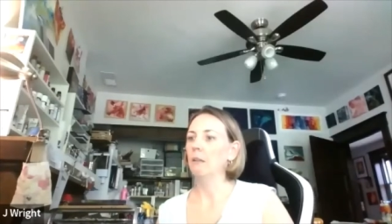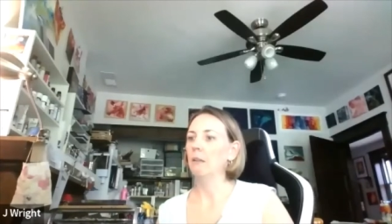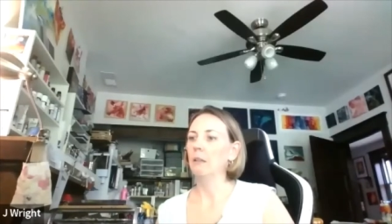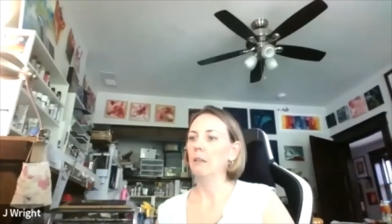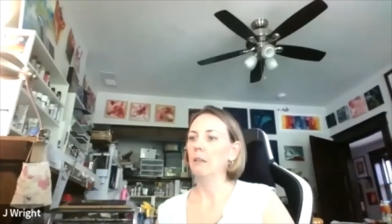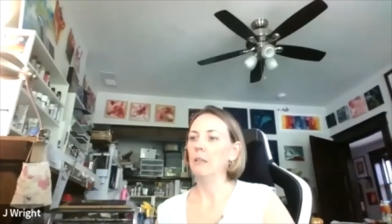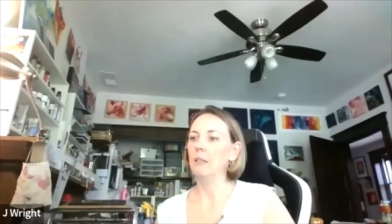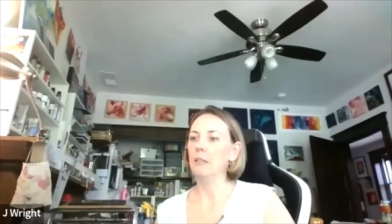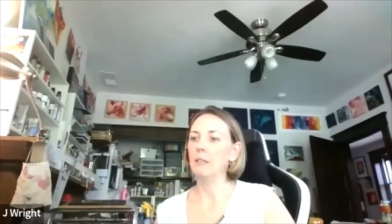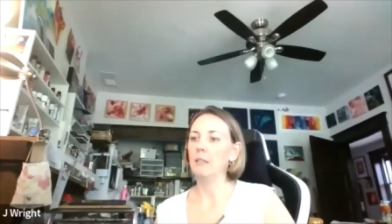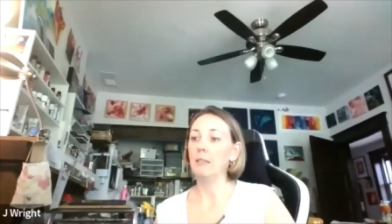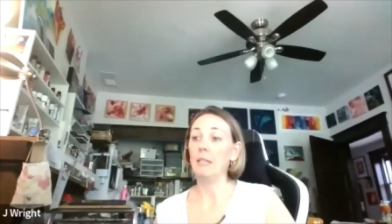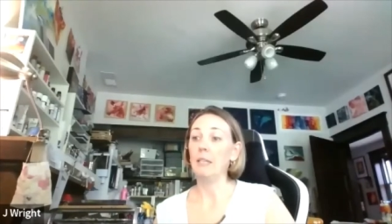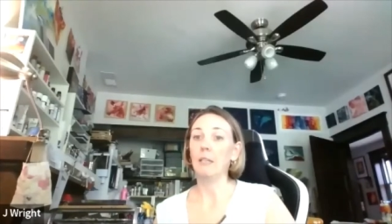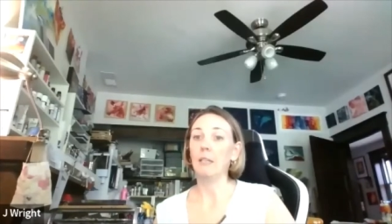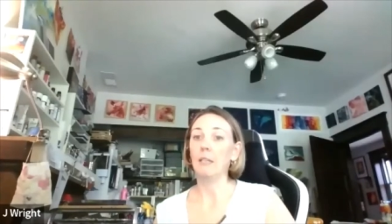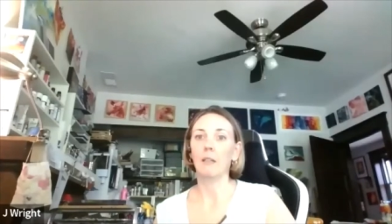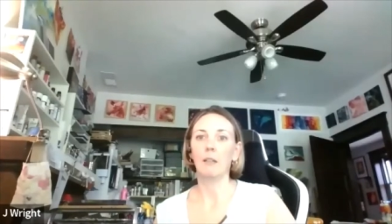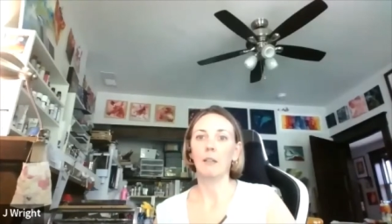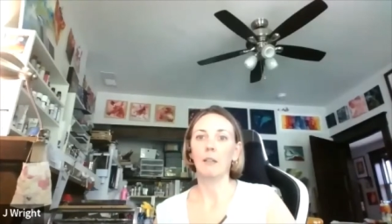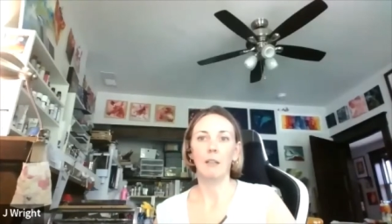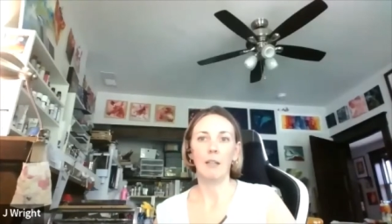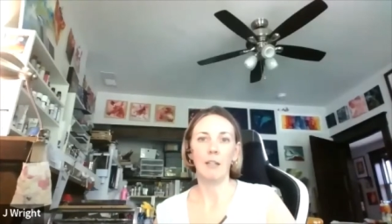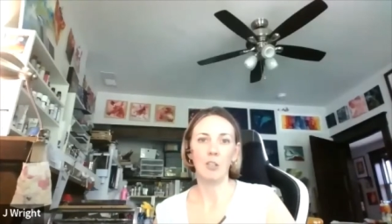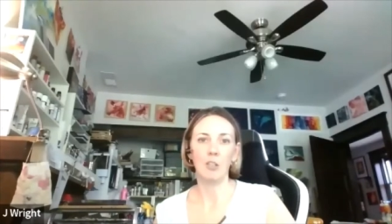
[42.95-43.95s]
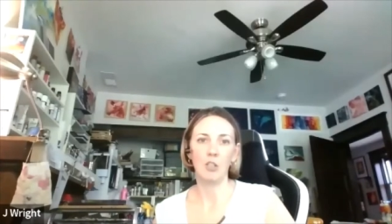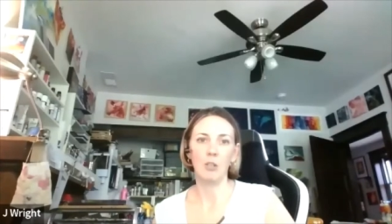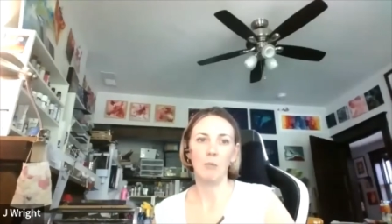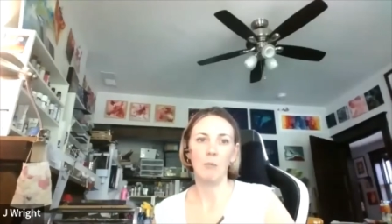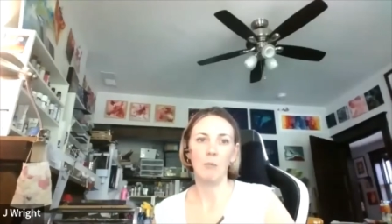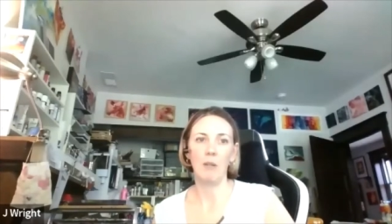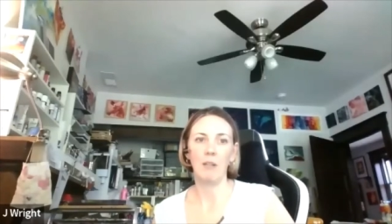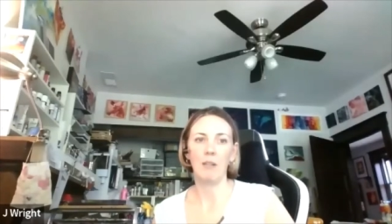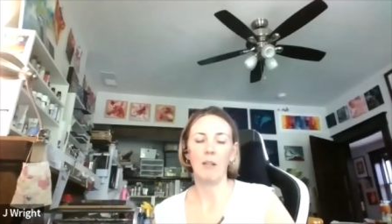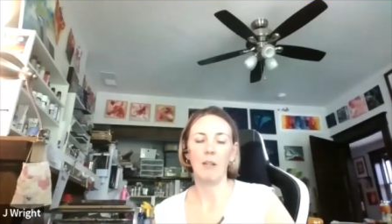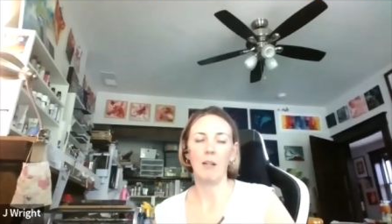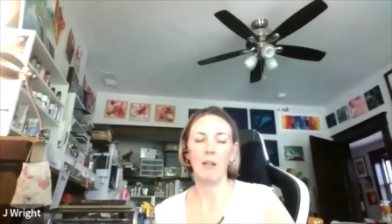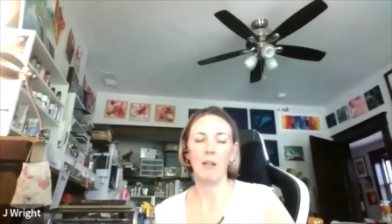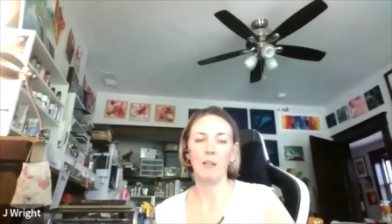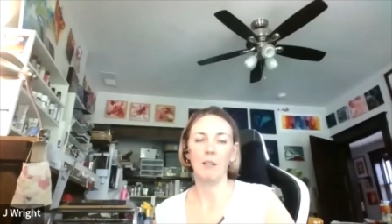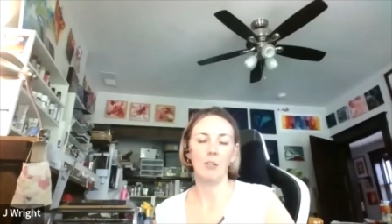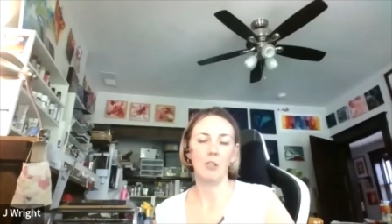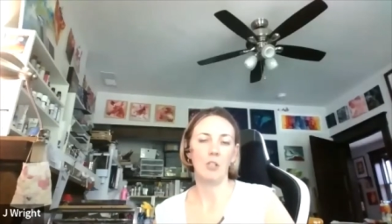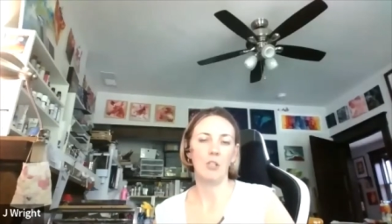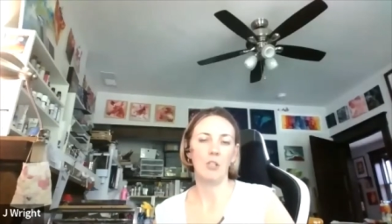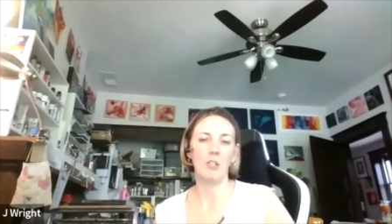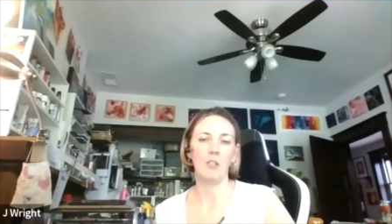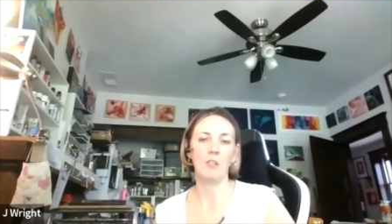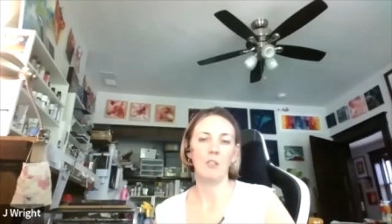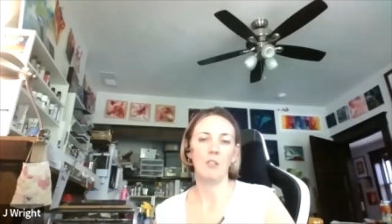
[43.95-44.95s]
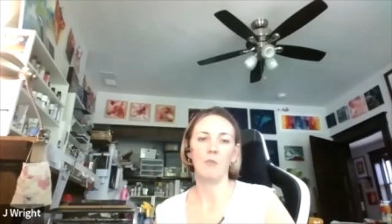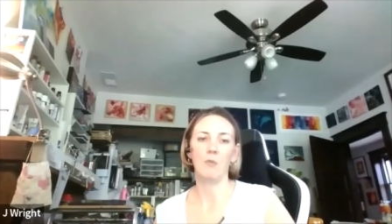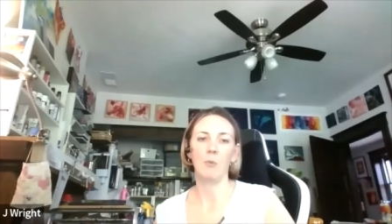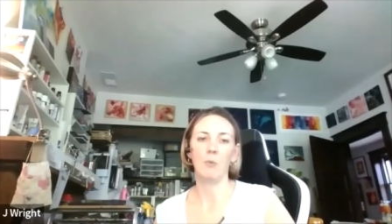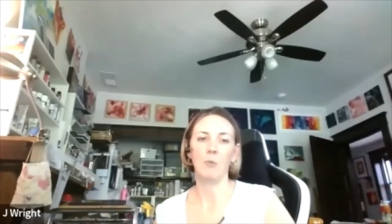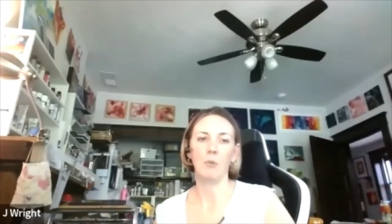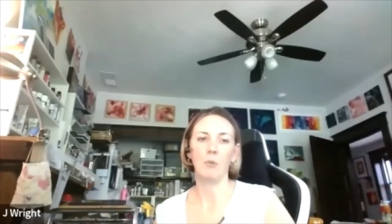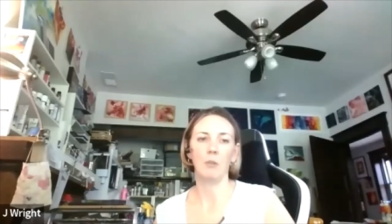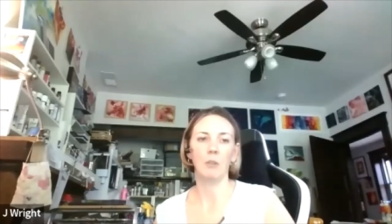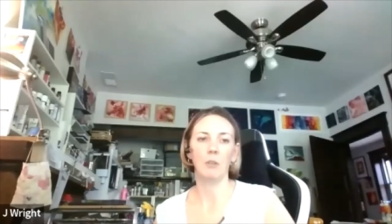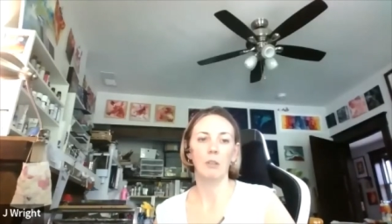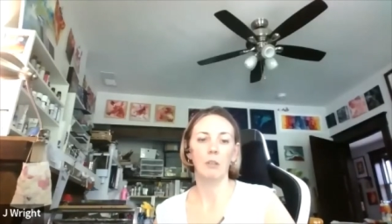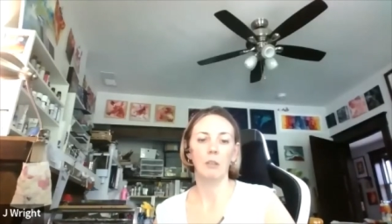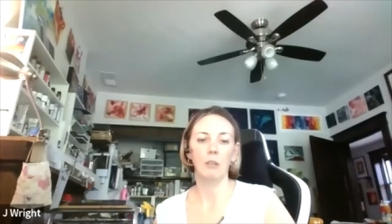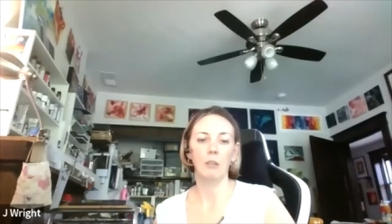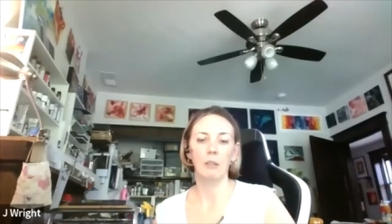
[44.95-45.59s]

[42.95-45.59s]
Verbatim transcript: uh, data collection methodologies for,